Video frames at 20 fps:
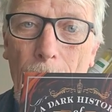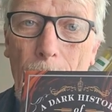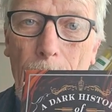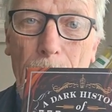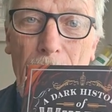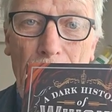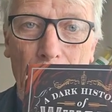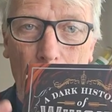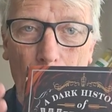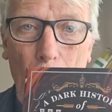
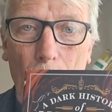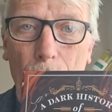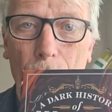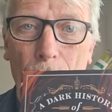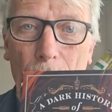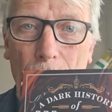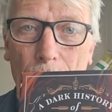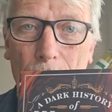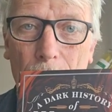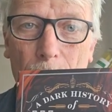being
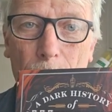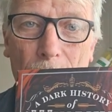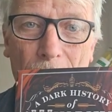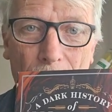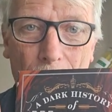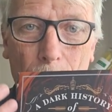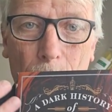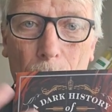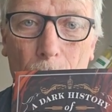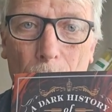contradicted by
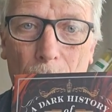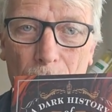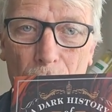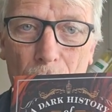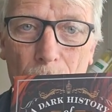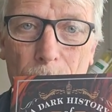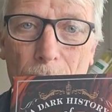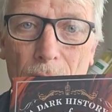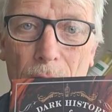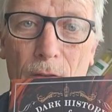anyone who
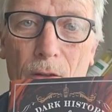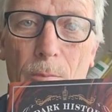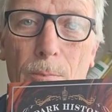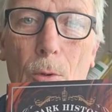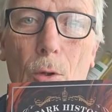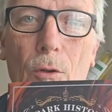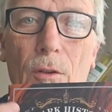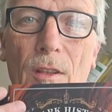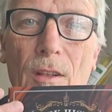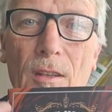actually buys this
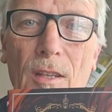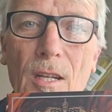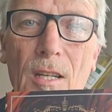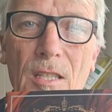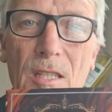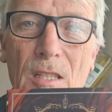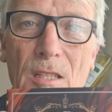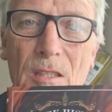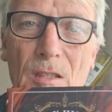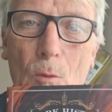book that
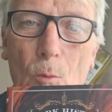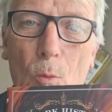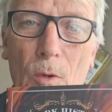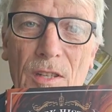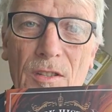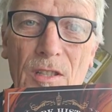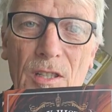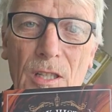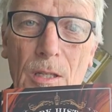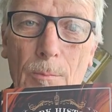this is a
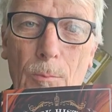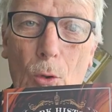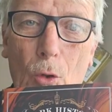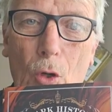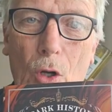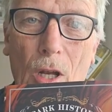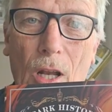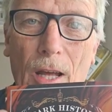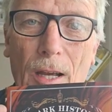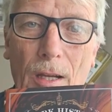whiskey
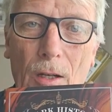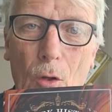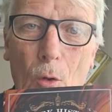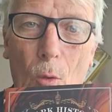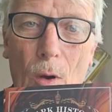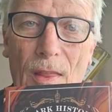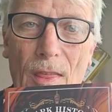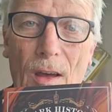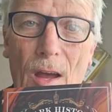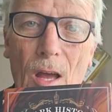book like no
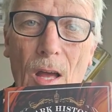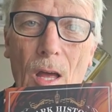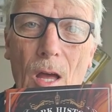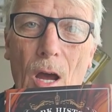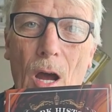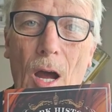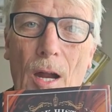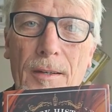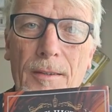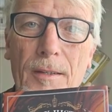other.
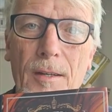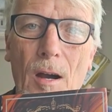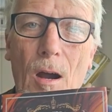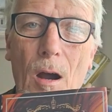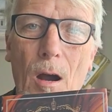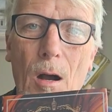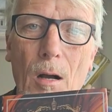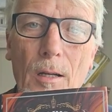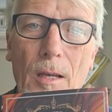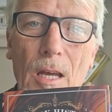A
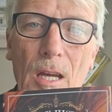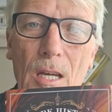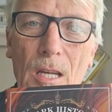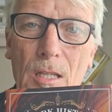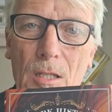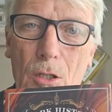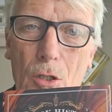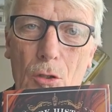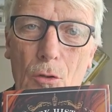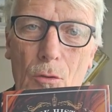dark
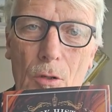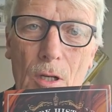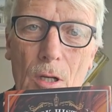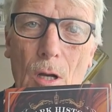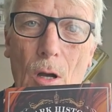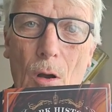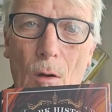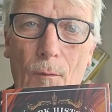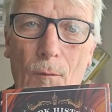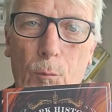history
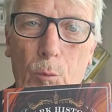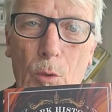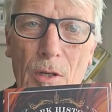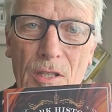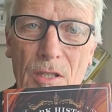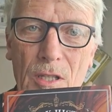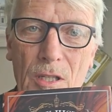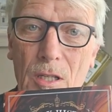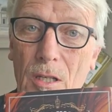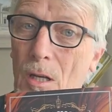of
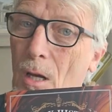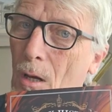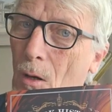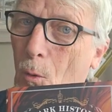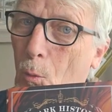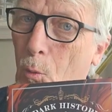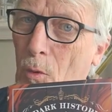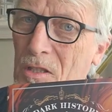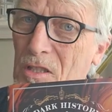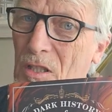whiskey.
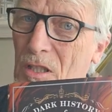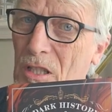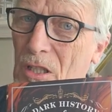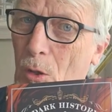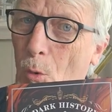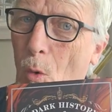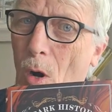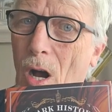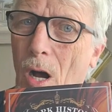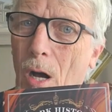Whiskey
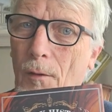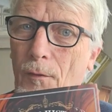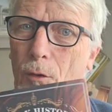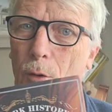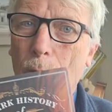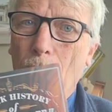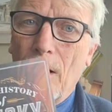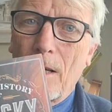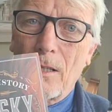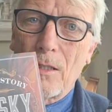noir, if you
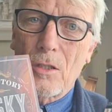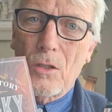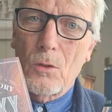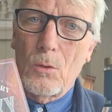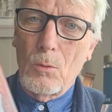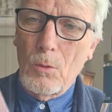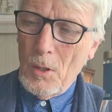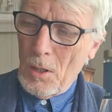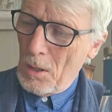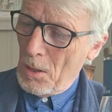like. So
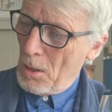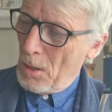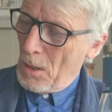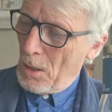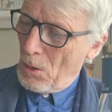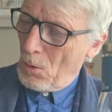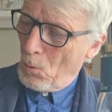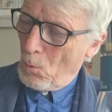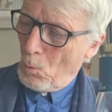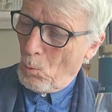
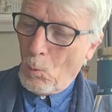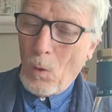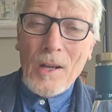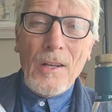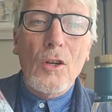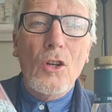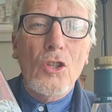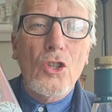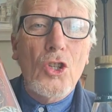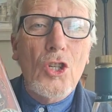why
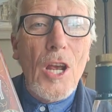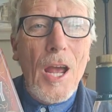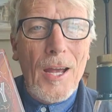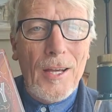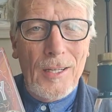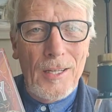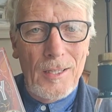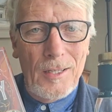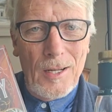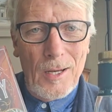not
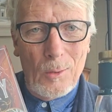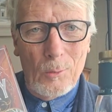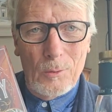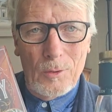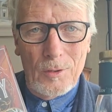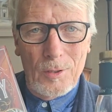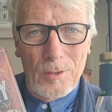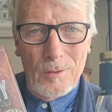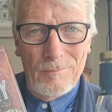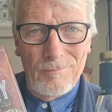check it
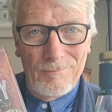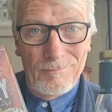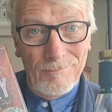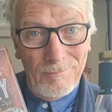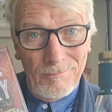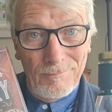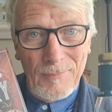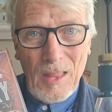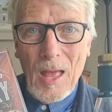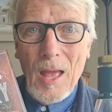out?
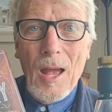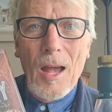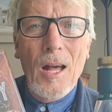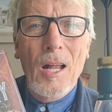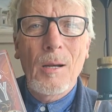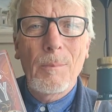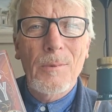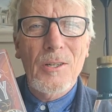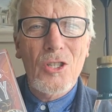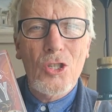
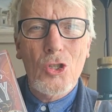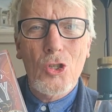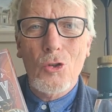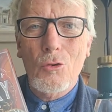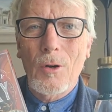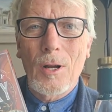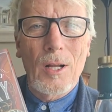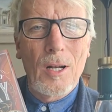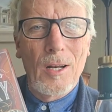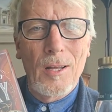Help a
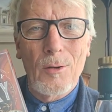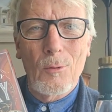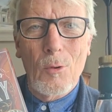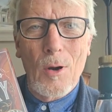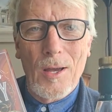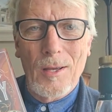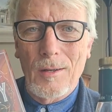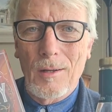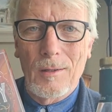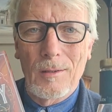struggling
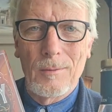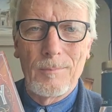writer.